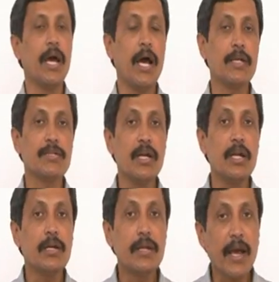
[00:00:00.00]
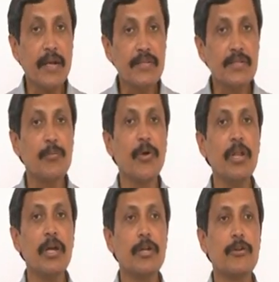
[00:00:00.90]
as a taxable
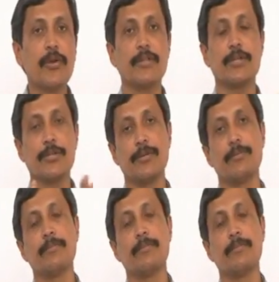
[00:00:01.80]
transaction.